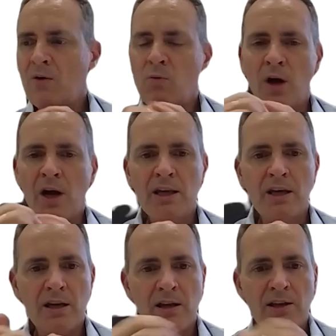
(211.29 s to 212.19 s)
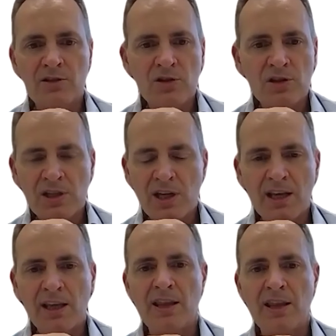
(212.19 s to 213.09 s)
Why, just
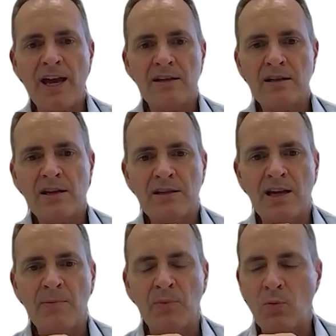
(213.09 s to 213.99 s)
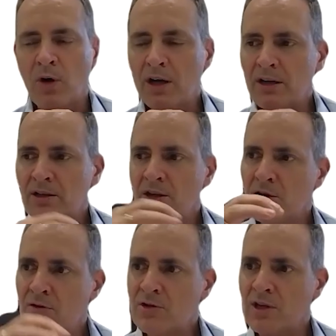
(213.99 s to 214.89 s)
taking that as an example, why aren't you
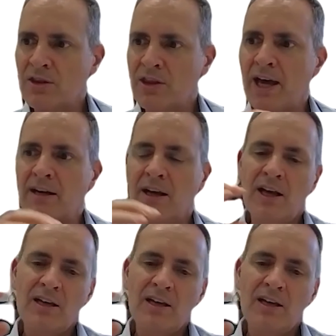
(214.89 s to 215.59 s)
using that